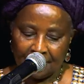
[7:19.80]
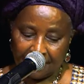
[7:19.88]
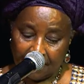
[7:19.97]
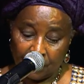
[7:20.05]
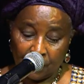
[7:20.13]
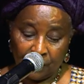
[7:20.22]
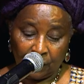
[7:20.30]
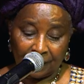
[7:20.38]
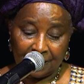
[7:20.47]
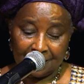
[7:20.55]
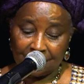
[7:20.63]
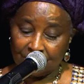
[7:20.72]
Thank you for
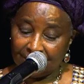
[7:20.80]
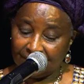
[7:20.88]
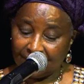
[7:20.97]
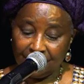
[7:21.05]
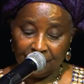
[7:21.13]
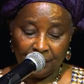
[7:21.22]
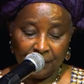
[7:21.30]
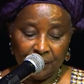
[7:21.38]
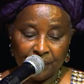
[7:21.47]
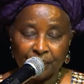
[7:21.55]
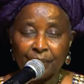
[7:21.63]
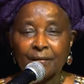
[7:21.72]
this revival.
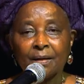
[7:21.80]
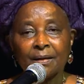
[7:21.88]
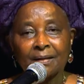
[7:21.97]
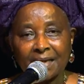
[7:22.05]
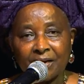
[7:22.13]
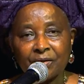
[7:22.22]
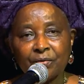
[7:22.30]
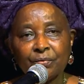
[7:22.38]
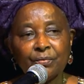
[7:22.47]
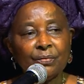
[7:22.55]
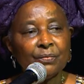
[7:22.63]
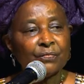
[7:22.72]
Thank
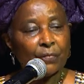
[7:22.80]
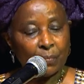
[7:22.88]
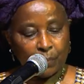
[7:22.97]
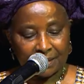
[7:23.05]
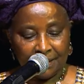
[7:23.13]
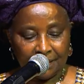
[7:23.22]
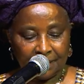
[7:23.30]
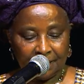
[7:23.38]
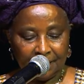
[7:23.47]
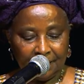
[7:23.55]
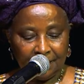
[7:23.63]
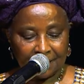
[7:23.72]
you for
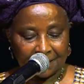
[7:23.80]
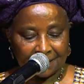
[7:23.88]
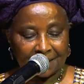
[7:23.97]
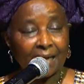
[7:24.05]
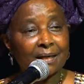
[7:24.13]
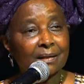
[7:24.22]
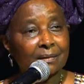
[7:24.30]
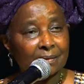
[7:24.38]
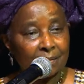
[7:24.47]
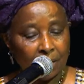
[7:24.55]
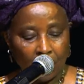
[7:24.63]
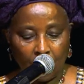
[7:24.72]
breaking the
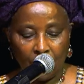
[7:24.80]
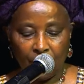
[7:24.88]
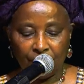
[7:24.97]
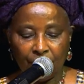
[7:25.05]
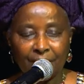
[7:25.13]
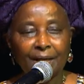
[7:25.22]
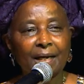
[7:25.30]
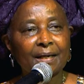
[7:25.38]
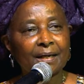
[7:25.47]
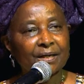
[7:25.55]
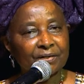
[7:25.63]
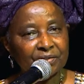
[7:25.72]
cycle of
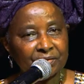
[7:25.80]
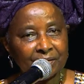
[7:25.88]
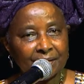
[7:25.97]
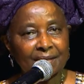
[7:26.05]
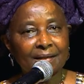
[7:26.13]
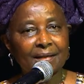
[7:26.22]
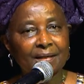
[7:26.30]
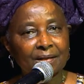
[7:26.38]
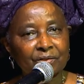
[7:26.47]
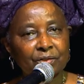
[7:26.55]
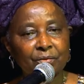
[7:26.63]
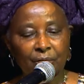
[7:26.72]
negation, the
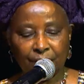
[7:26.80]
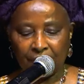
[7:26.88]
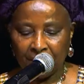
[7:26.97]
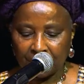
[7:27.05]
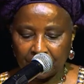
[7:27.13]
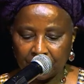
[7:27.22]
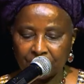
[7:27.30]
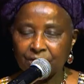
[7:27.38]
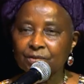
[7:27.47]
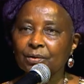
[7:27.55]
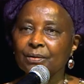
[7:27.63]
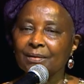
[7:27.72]
negation of her
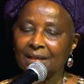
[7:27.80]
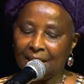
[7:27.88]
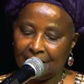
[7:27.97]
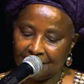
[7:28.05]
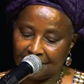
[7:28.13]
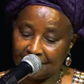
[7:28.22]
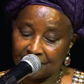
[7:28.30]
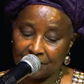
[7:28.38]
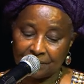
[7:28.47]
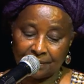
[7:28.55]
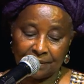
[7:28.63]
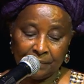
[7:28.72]
story and
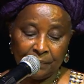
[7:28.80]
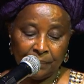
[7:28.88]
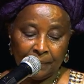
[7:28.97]
history,